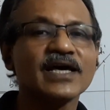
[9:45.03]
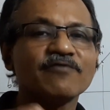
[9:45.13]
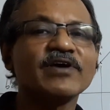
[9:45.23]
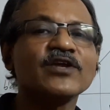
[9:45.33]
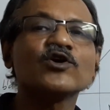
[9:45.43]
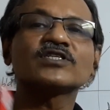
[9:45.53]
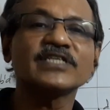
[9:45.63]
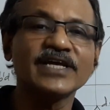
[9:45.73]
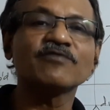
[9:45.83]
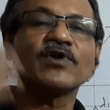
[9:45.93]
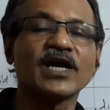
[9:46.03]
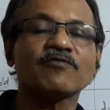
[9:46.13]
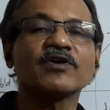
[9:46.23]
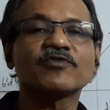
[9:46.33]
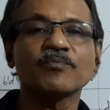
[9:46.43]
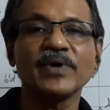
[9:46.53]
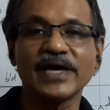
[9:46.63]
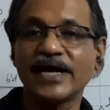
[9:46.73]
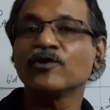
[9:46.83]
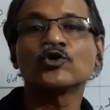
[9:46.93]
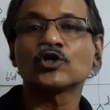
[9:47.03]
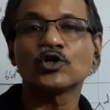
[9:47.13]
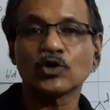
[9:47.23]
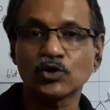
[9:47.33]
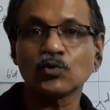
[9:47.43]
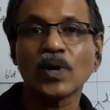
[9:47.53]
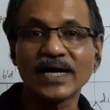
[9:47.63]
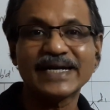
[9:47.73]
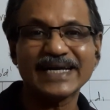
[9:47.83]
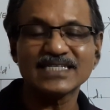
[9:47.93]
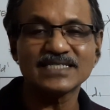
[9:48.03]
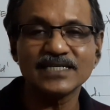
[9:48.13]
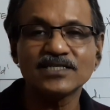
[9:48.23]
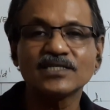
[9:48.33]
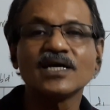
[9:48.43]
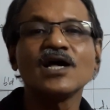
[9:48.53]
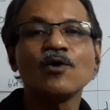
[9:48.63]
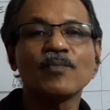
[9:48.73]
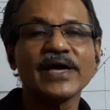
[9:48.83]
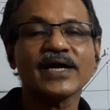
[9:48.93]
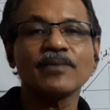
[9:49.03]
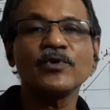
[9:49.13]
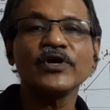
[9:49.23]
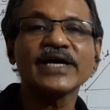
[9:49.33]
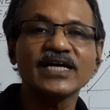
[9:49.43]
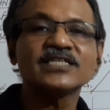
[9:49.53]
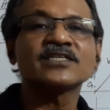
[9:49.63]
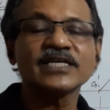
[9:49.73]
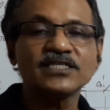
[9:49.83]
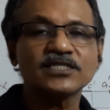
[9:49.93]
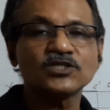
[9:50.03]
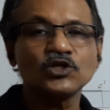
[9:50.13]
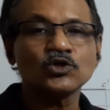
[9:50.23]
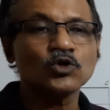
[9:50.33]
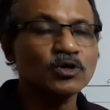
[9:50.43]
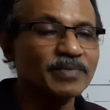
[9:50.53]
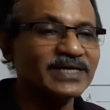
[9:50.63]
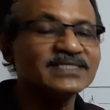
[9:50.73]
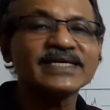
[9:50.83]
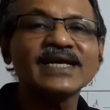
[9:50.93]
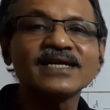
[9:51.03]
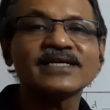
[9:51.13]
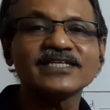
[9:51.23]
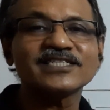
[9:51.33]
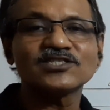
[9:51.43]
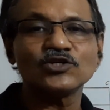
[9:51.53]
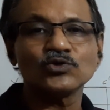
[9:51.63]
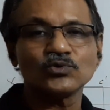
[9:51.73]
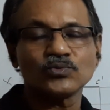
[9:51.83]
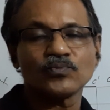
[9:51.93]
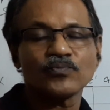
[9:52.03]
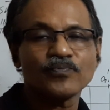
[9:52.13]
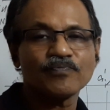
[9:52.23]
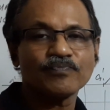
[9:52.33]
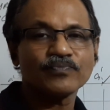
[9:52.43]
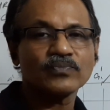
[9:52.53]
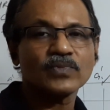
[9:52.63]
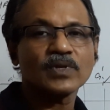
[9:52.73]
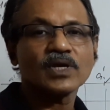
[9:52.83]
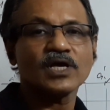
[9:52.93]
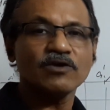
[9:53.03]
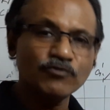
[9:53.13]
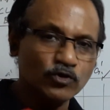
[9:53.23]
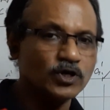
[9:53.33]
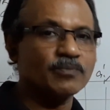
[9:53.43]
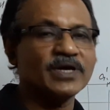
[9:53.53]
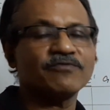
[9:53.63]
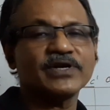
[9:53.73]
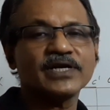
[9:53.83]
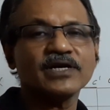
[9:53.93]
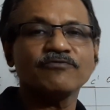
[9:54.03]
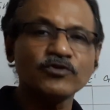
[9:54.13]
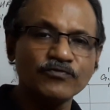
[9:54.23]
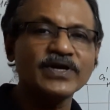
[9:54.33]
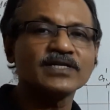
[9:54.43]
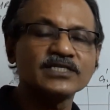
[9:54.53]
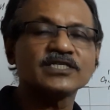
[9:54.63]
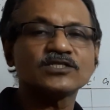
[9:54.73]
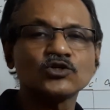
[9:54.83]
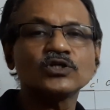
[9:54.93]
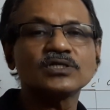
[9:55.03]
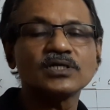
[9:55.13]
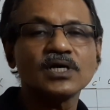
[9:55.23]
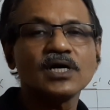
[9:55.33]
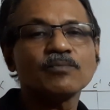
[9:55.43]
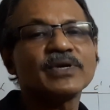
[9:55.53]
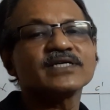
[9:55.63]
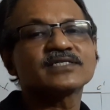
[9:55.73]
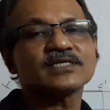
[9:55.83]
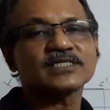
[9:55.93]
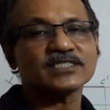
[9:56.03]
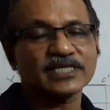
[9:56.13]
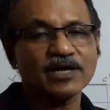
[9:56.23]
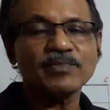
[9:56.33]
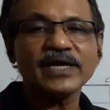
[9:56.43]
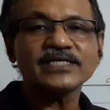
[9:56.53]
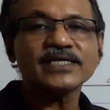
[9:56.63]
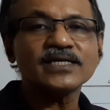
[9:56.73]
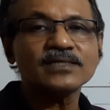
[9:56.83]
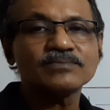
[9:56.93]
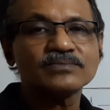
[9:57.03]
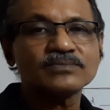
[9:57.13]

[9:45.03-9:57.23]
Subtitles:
When you are sitting far away from me, I do not know to what extent my communication reaches you or my skill reaches you. If you are benefited, if you feel this is good, please subscribe my channel,